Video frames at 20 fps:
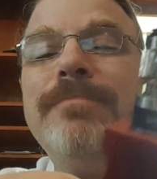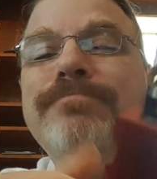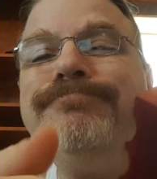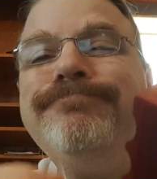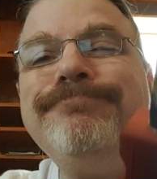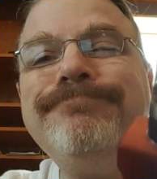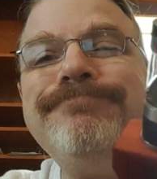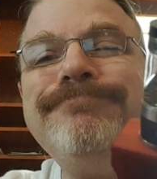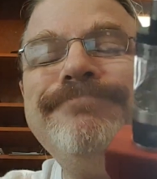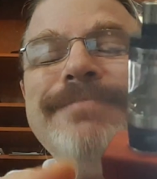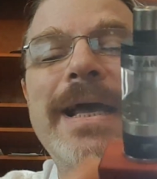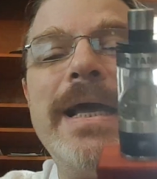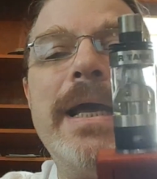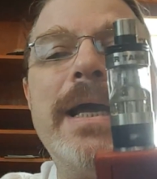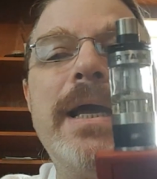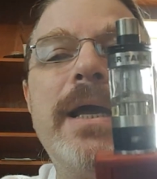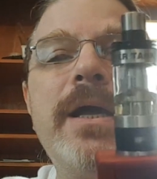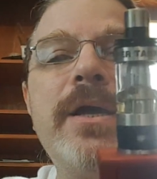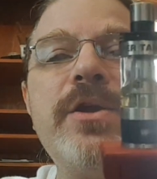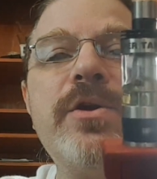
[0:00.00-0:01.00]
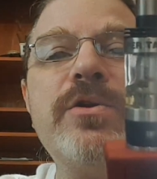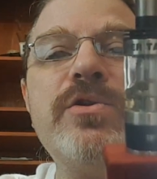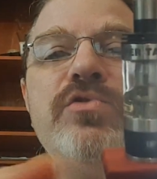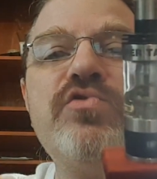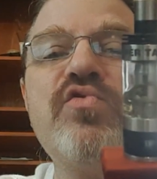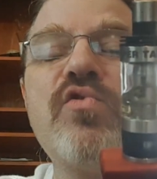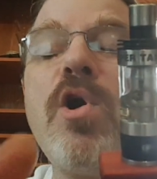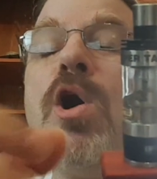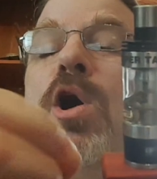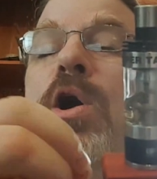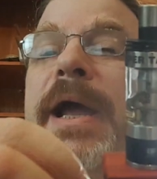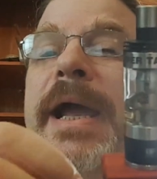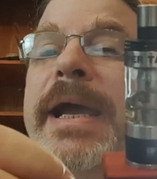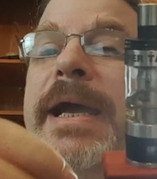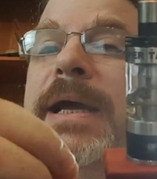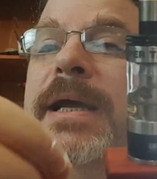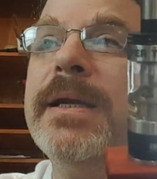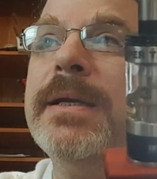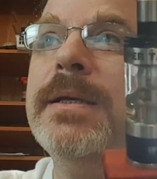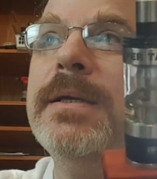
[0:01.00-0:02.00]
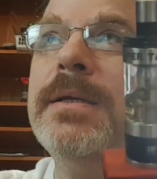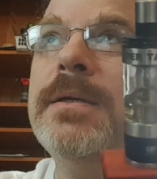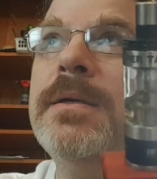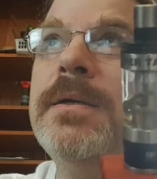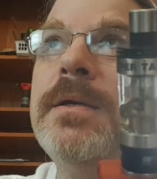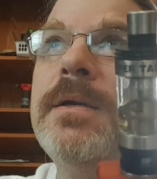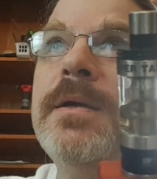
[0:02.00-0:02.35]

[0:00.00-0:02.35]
them, you're drawing in